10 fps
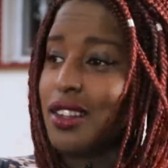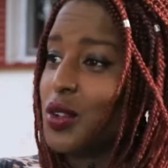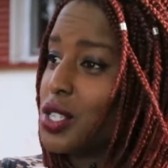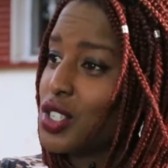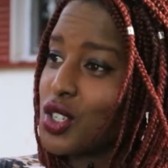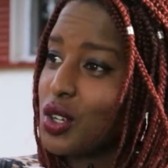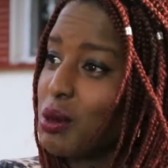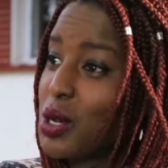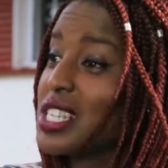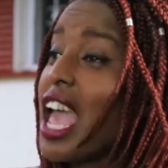the audition,
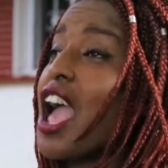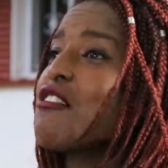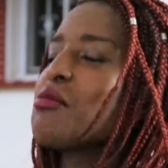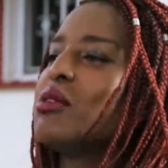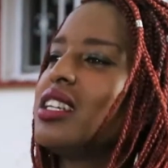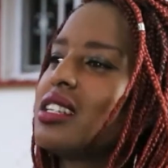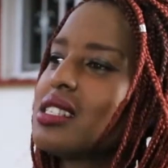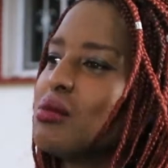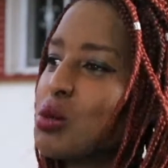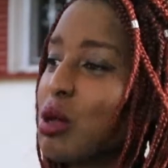because everybody
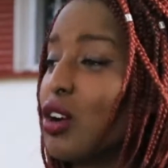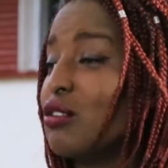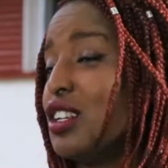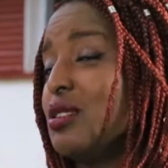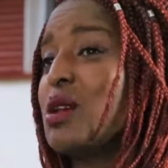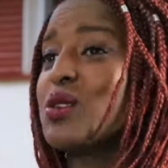else seemed to be confident.